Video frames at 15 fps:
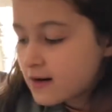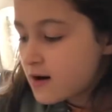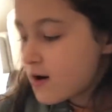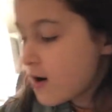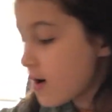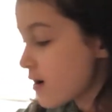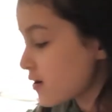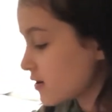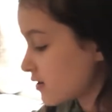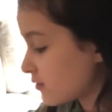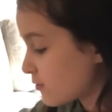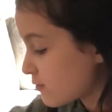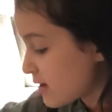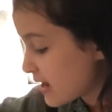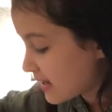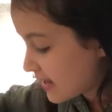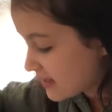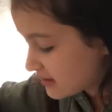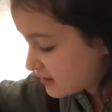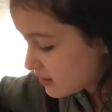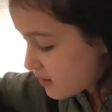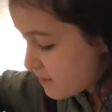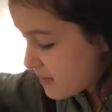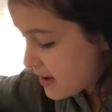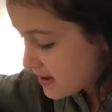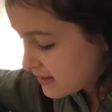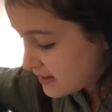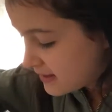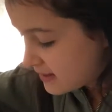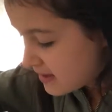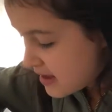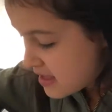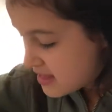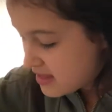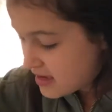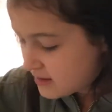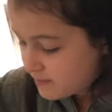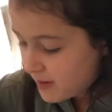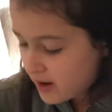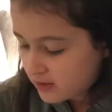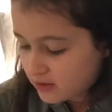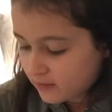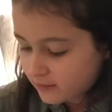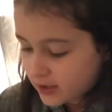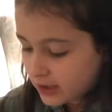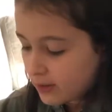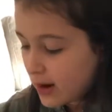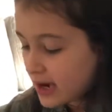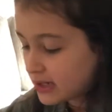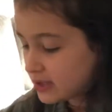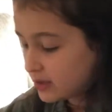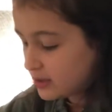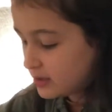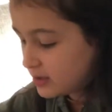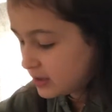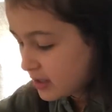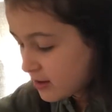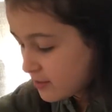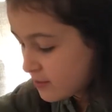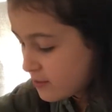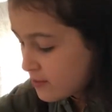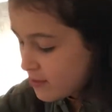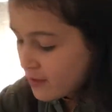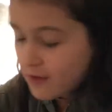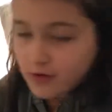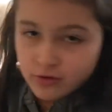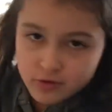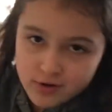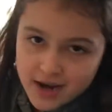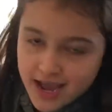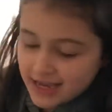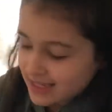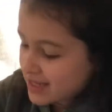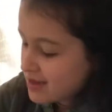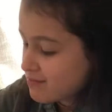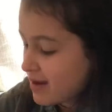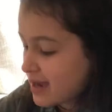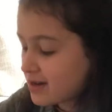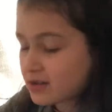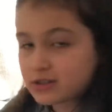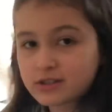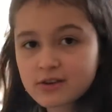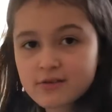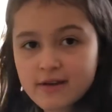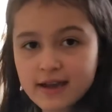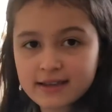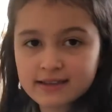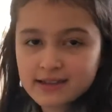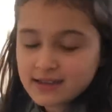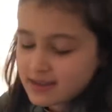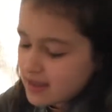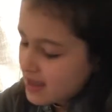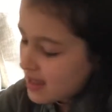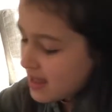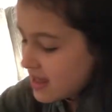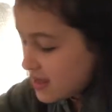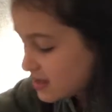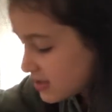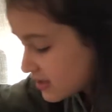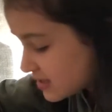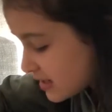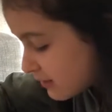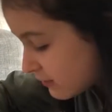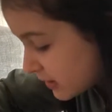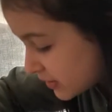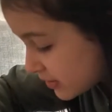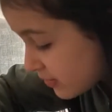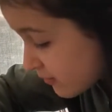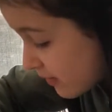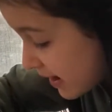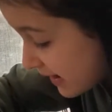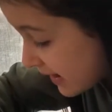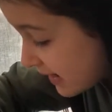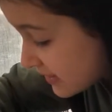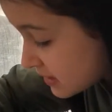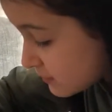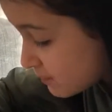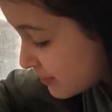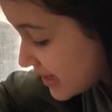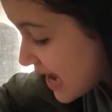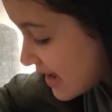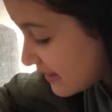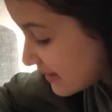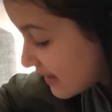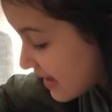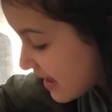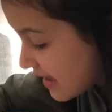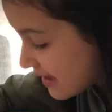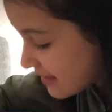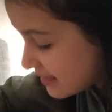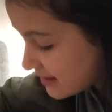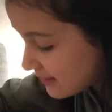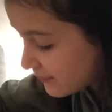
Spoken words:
Or we can solve it in this part of the equation. So 3 x's minus 2 x's is just equal to 1x plus 8.